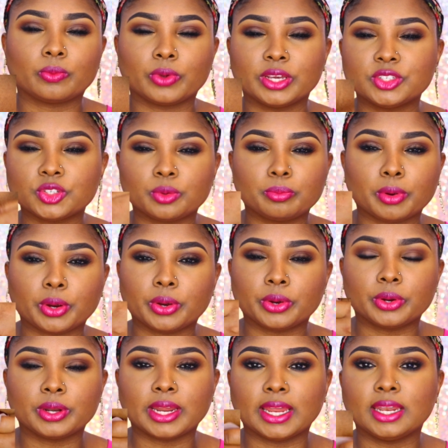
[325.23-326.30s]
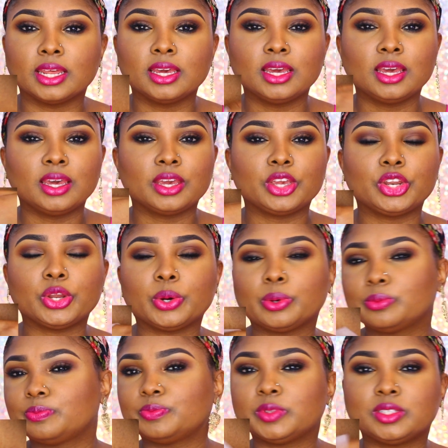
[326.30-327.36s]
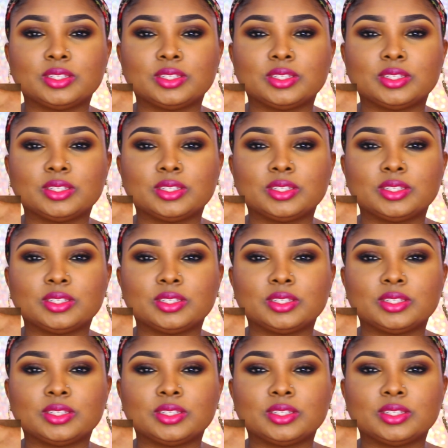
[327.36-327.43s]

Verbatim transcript: razor burn and you know